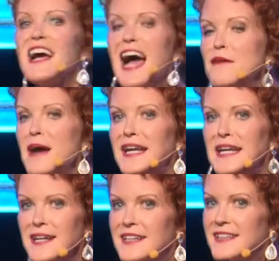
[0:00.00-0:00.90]
How
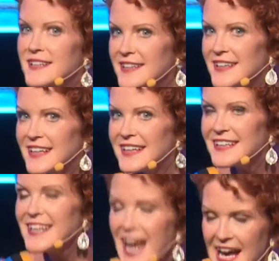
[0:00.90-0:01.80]
many?
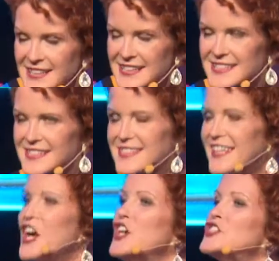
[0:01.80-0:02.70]
Yes.
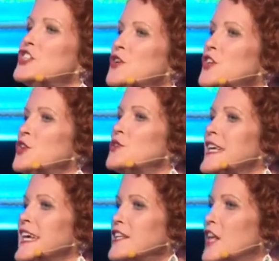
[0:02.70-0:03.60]
Do you
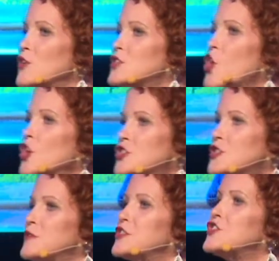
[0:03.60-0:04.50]
think those
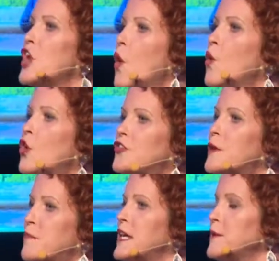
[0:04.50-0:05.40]
customers know
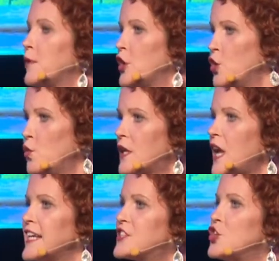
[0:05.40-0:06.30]
other people who would
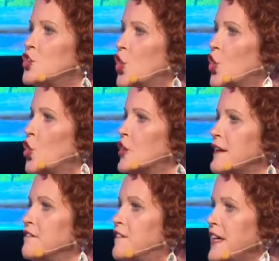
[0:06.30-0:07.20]
like to look good
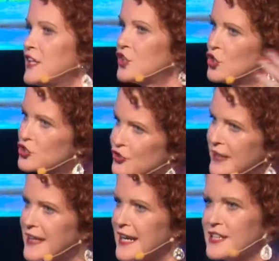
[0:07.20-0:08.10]
and feel good
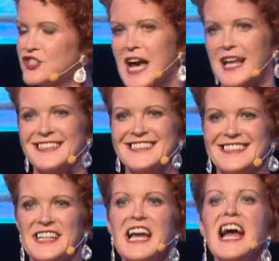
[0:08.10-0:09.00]
drinking our gel?
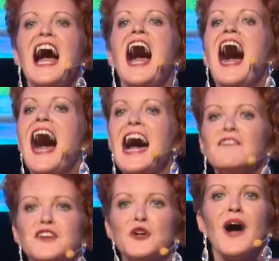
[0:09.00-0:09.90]

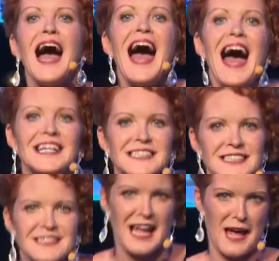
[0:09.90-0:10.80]
Have you
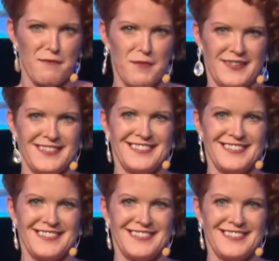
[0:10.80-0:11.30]
asked them?